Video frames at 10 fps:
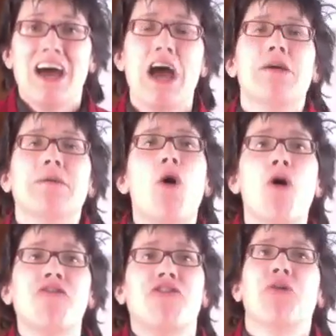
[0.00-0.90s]
I'm
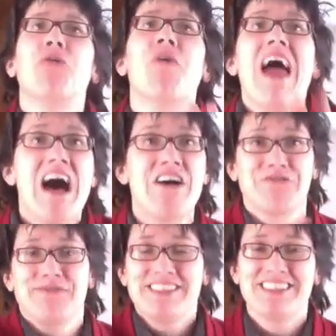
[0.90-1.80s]

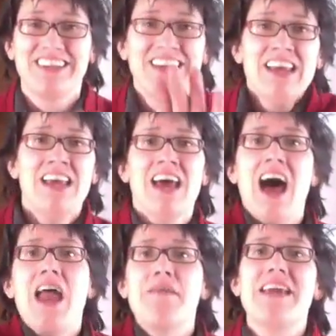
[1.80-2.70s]
overwhelmed.
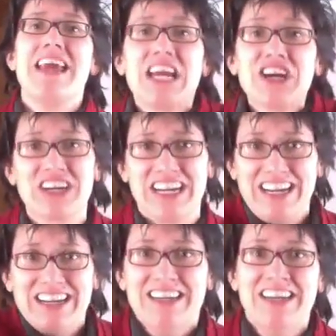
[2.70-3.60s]
I'm
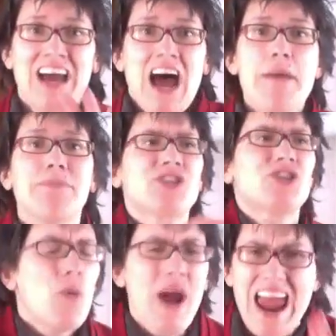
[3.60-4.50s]
angry. I'm
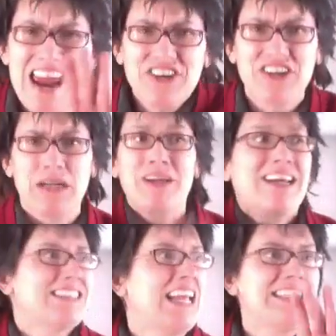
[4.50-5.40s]
so angry
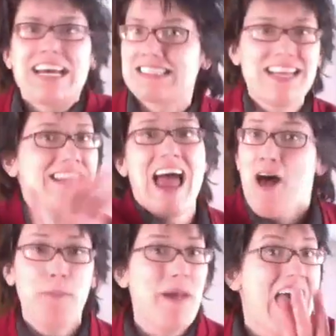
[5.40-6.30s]
because he doesn't
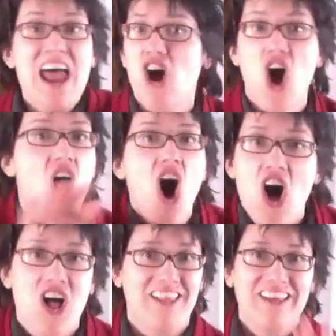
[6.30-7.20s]
help at
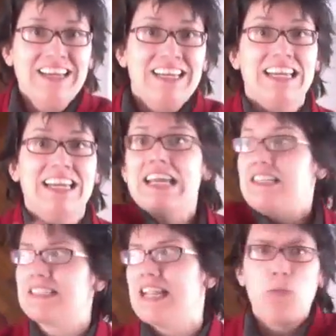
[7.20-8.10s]
all. He
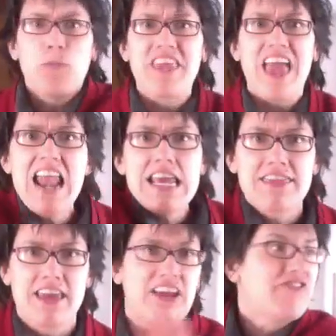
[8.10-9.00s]
doesn't help with
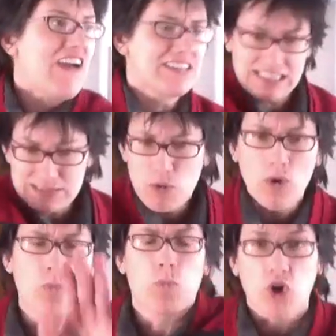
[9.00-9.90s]
anything. In fact, he's
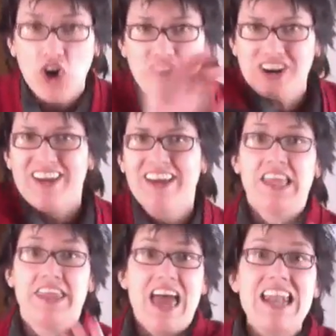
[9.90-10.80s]
more work
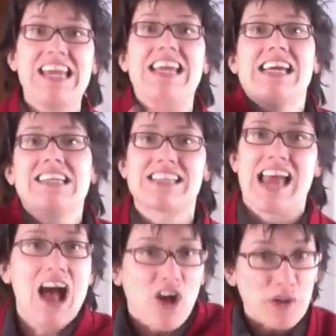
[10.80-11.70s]
than he is
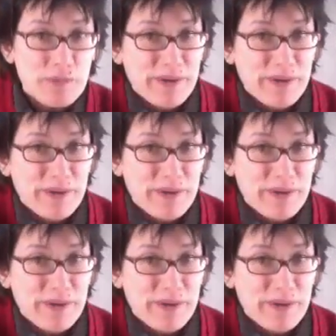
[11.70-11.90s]
help.